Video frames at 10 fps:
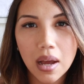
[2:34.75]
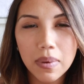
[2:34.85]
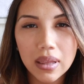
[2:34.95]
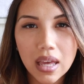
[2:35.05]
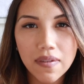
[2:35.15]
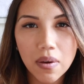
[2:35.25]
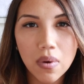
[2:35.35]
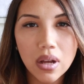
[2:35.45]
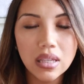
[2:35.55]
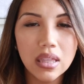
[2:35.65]
I believe it
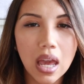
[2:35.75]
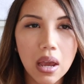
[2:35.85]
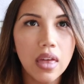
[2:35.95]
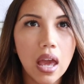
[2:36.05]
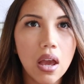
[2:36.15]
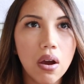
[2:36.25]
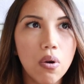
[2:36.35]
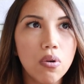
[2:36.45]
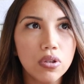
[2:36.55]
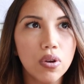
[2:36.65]
was, and they they
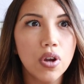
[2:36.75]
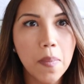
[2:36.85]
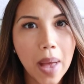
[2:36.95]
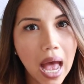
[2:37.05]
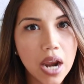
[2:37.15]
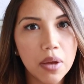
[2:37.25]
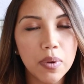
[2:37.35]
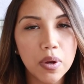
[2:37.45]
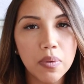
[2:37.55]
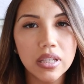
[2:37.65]
also
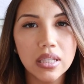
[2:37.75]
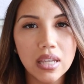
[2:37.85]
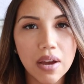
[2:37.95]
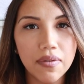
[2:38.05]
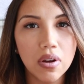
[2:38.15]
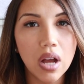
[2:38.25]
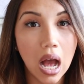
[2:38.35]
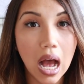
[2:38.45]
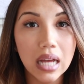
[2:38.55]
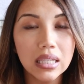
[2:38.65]
compatible with several
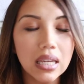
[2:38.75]
car